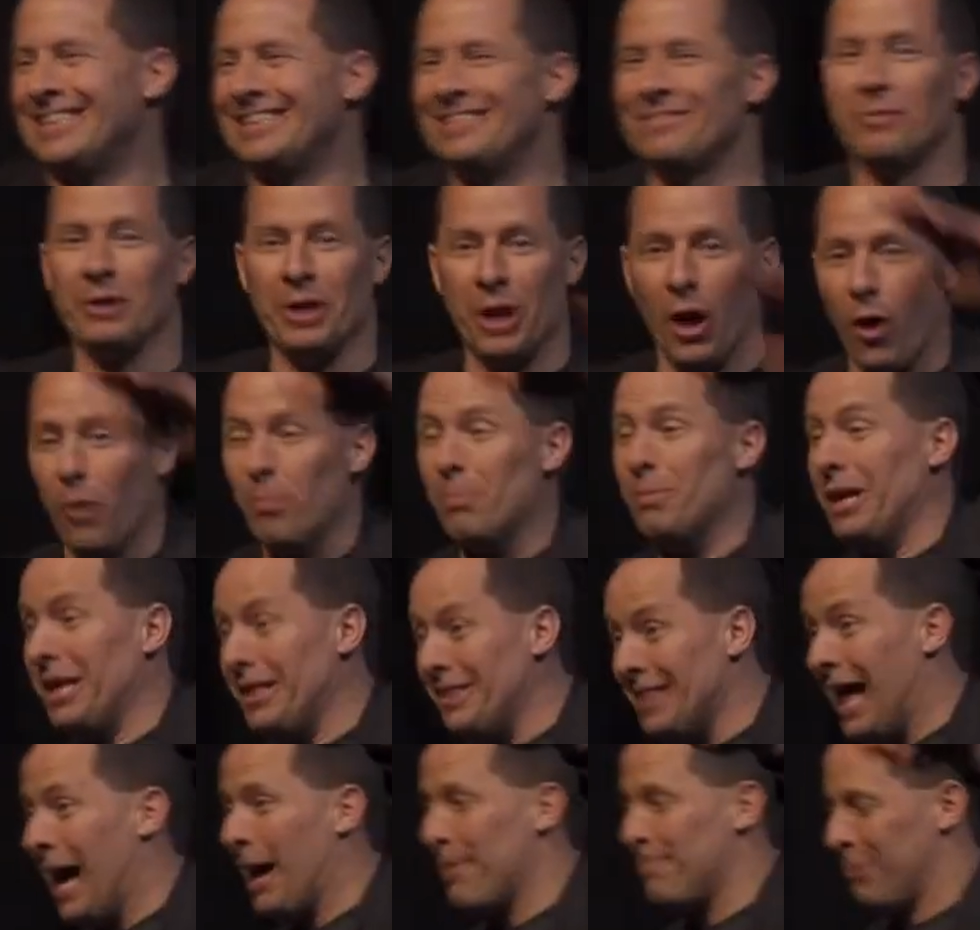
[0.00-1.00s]
We don't mean
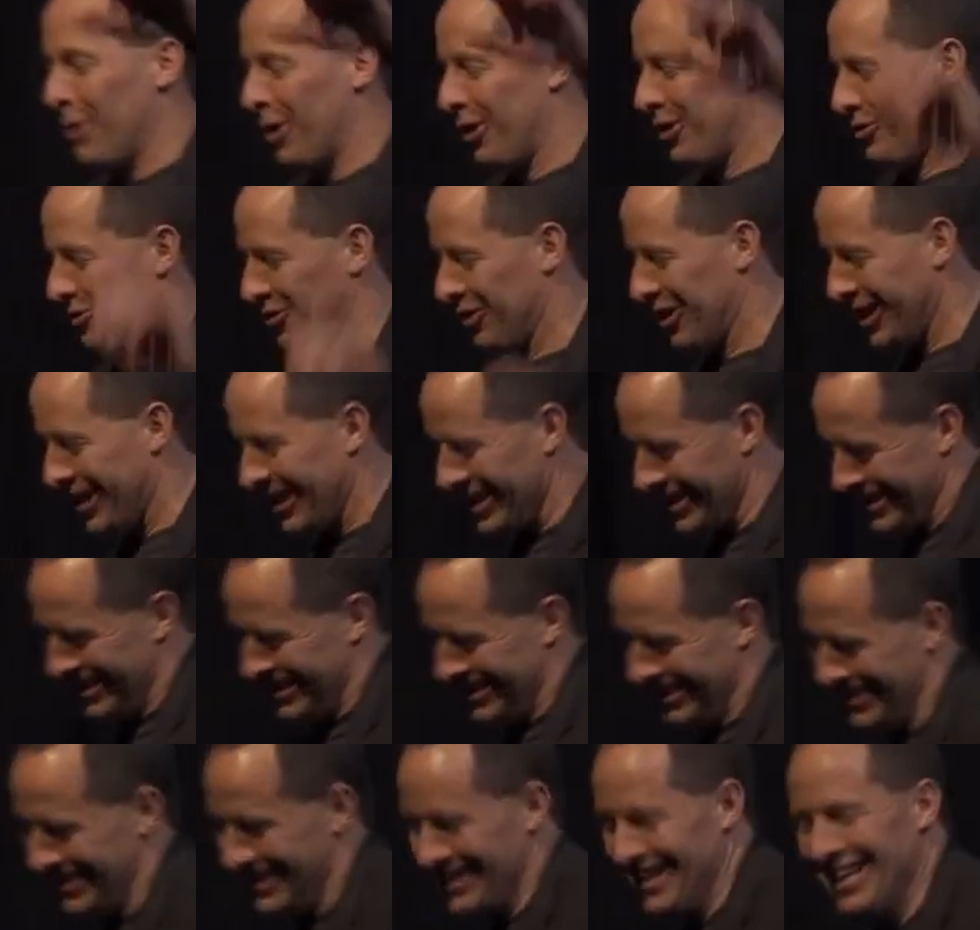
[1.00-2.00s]
that person.
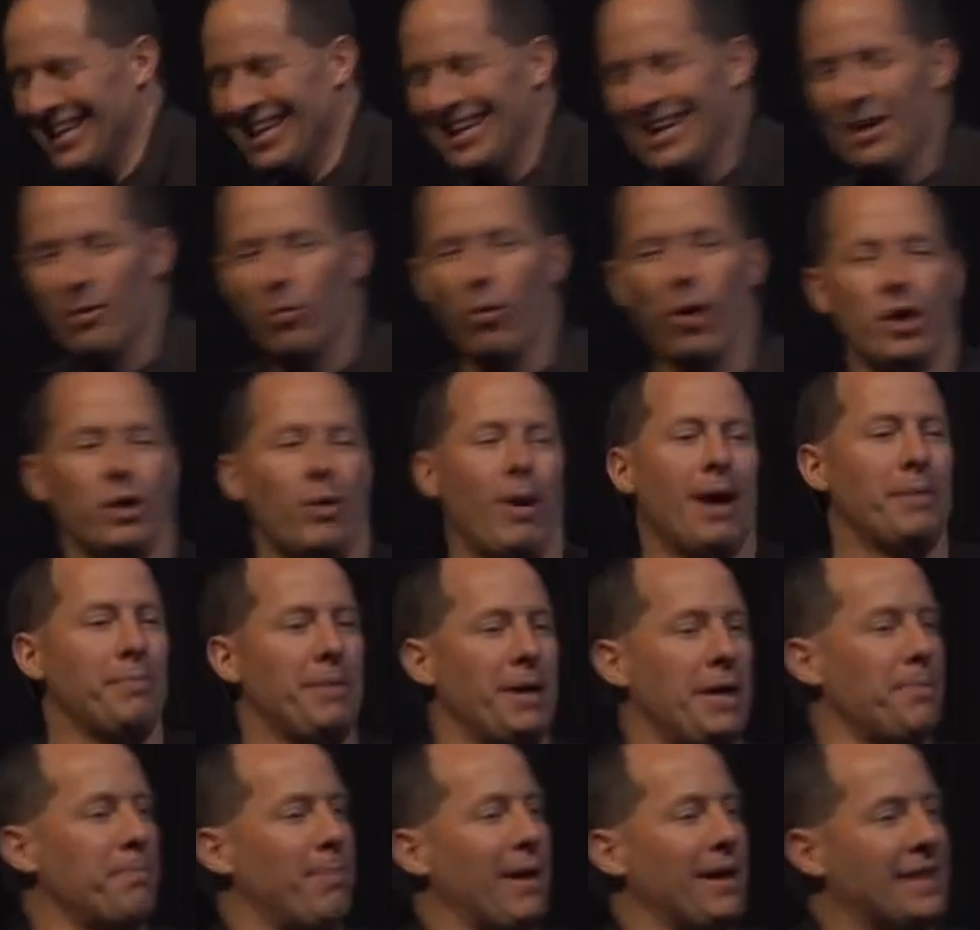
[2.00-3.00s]
What do I
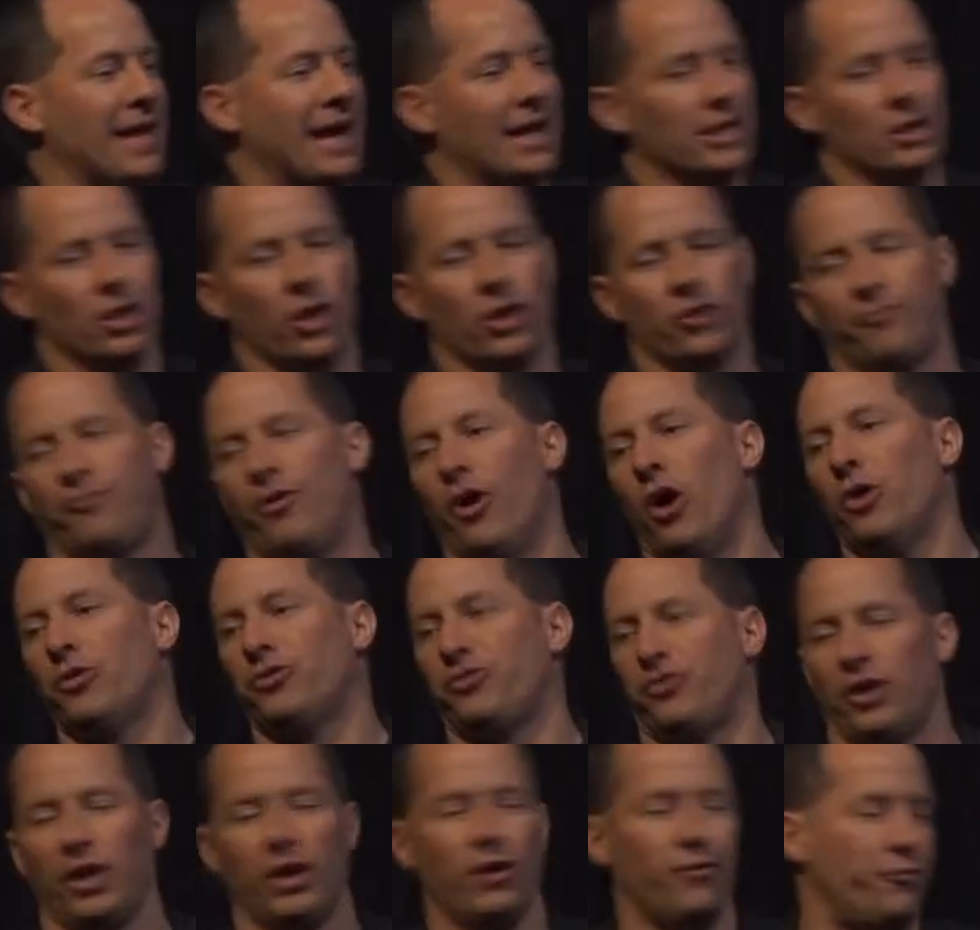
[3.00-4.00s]
mean by that? Look,
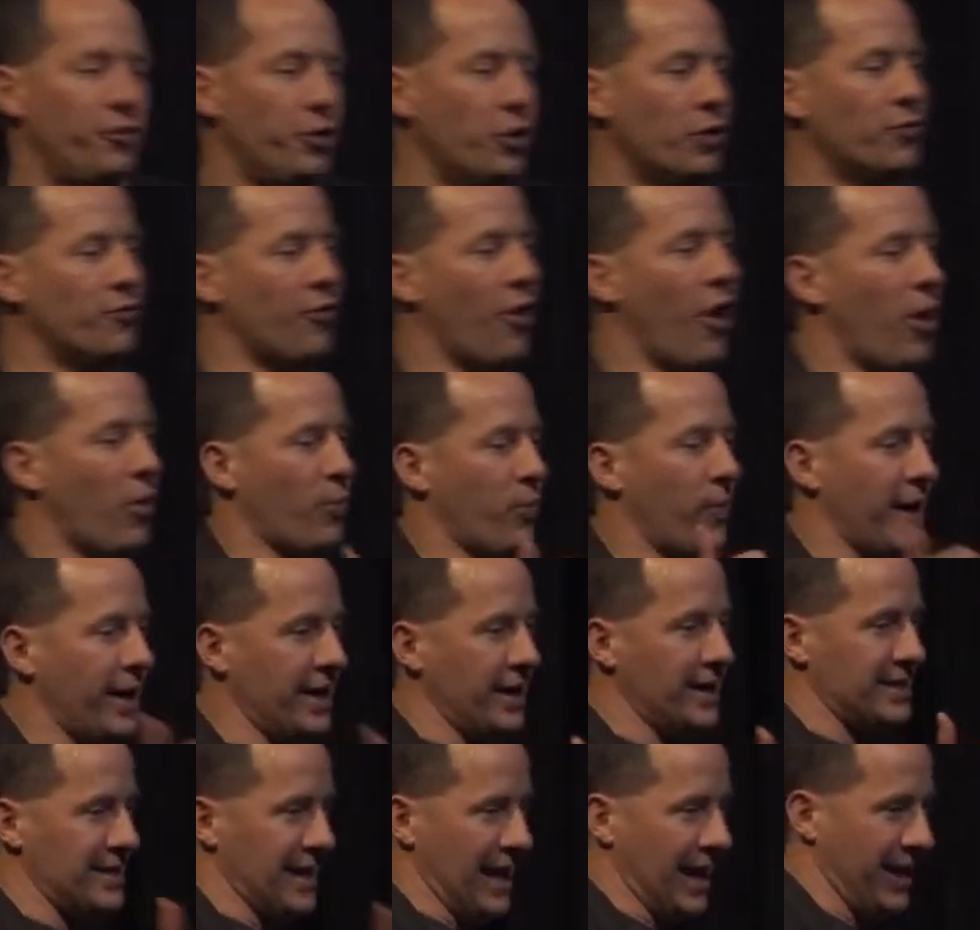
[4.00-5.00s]
folks, if you've
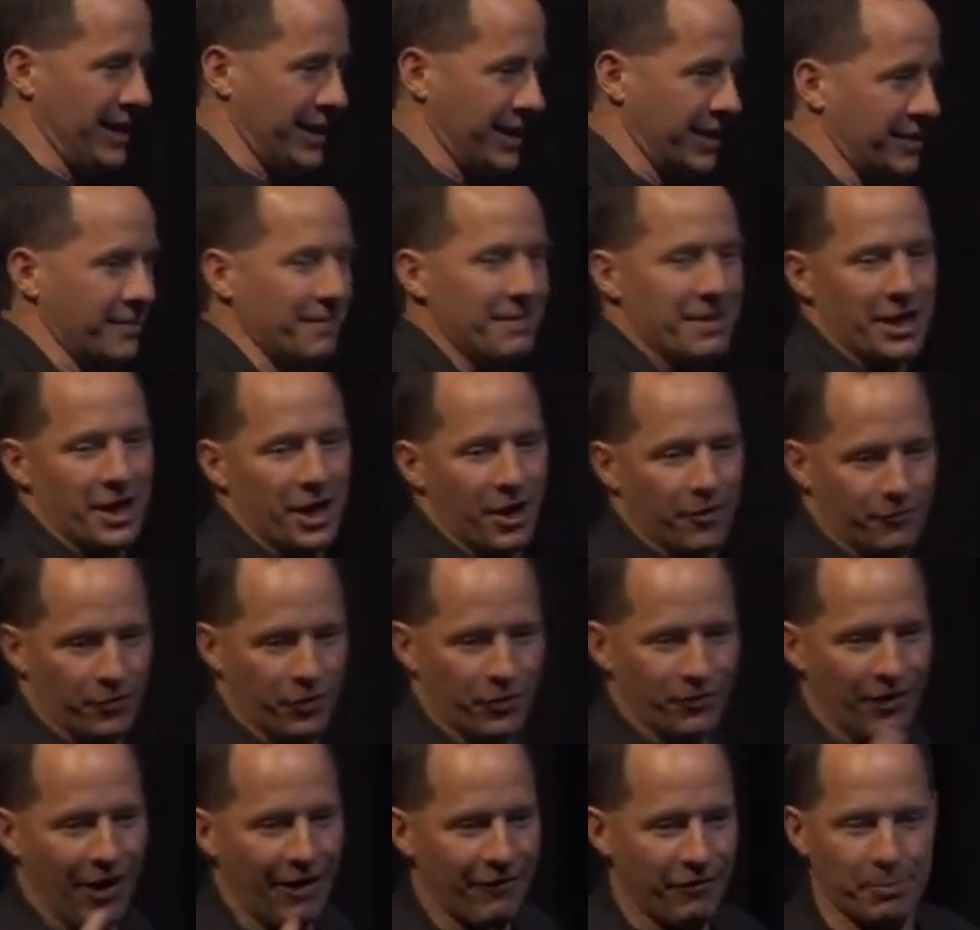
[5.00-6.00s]
already dated, if
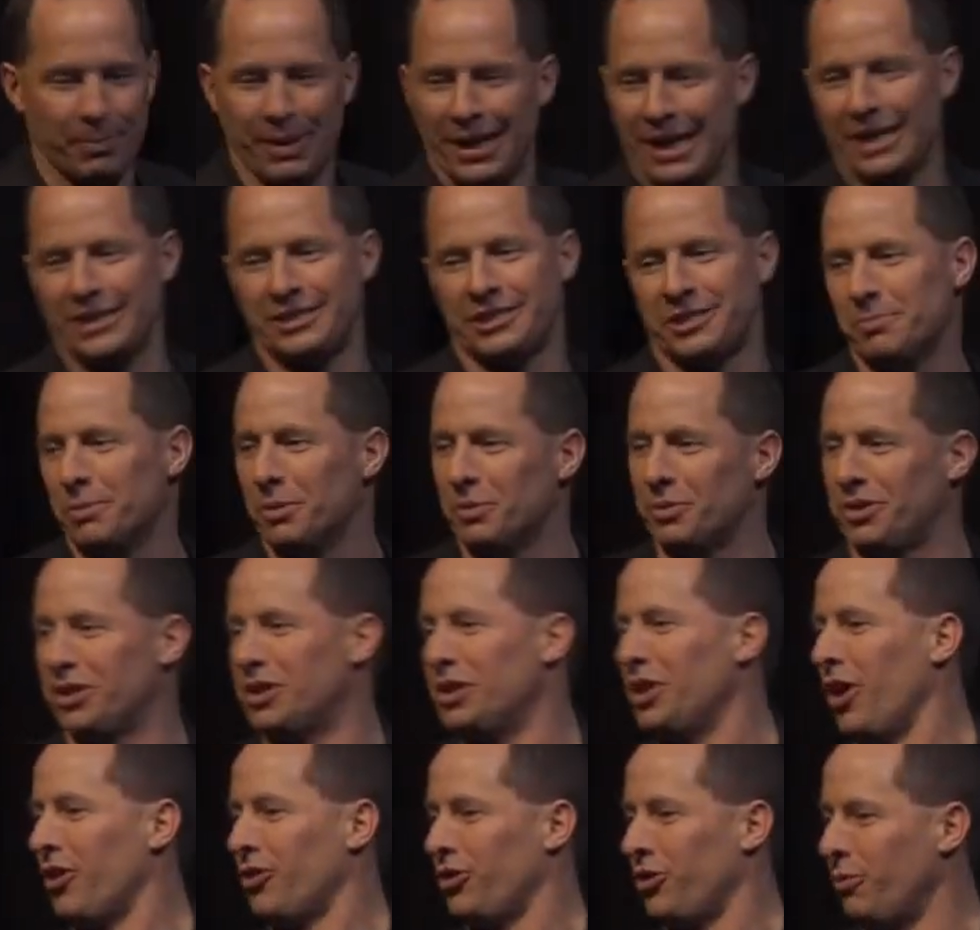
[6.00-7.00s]
you've ever been intimate with
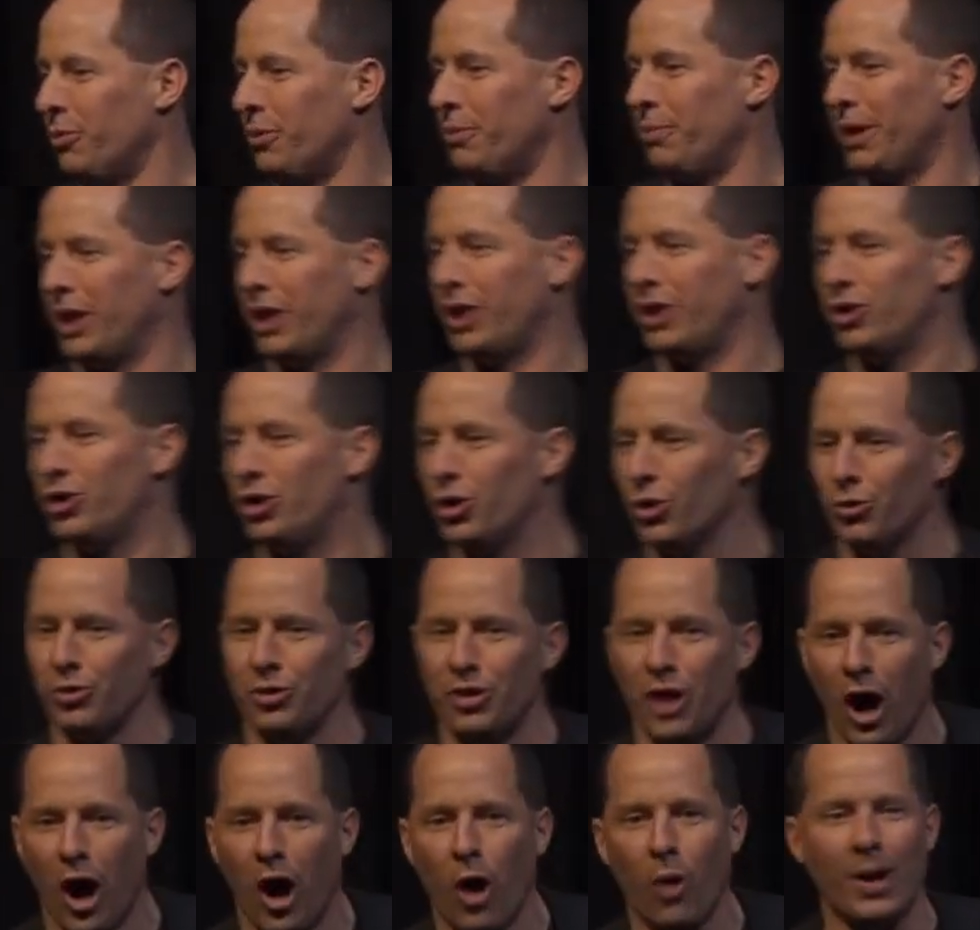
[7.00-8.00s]
another human being, you
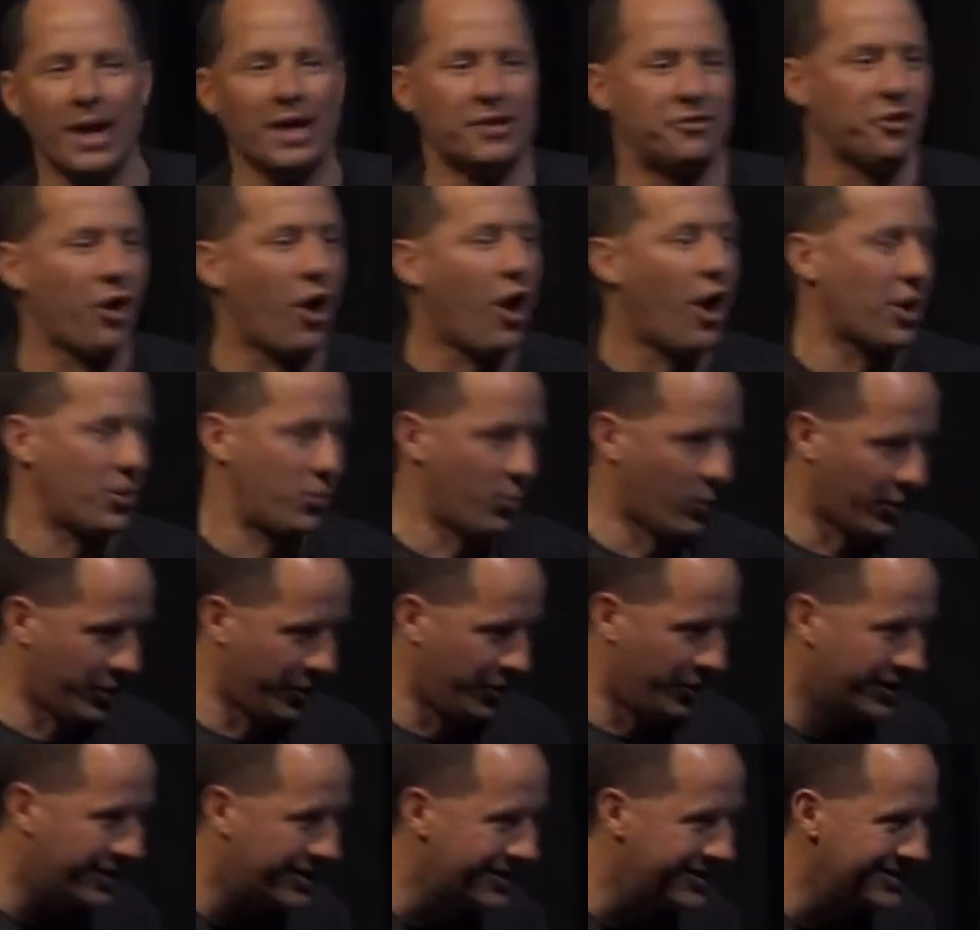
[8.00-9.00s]
know it's
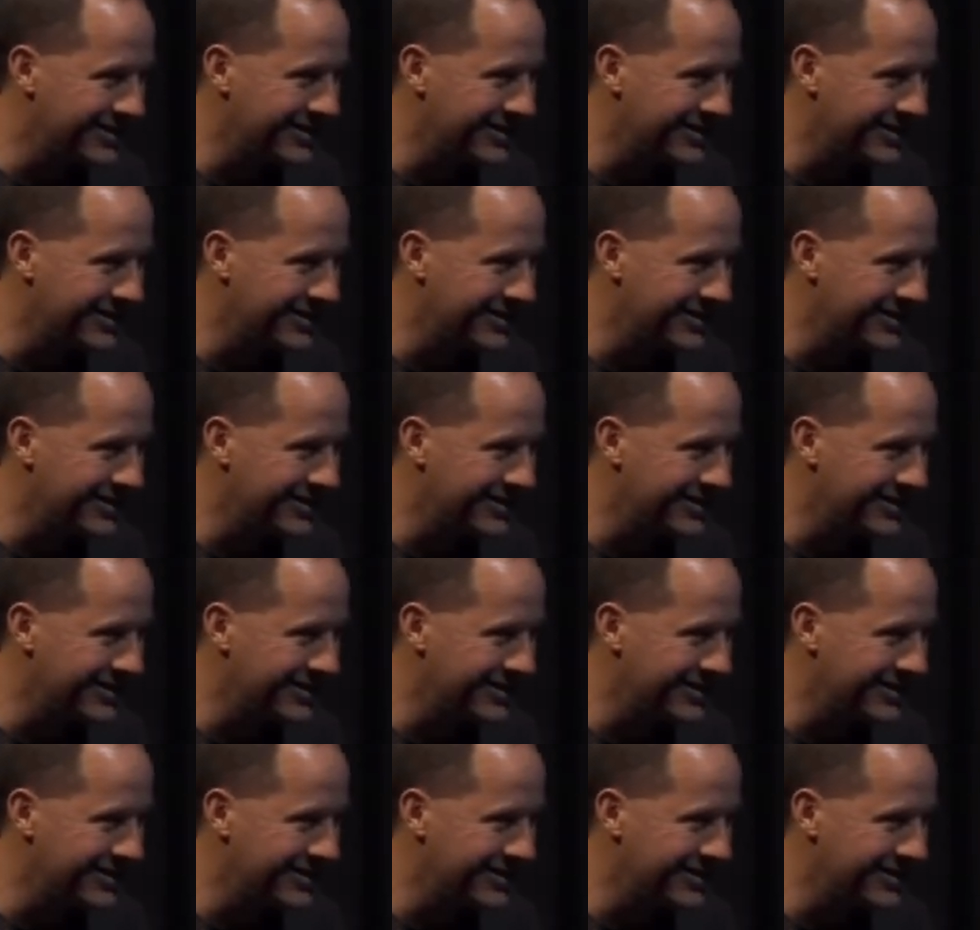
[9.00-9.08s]
awkward.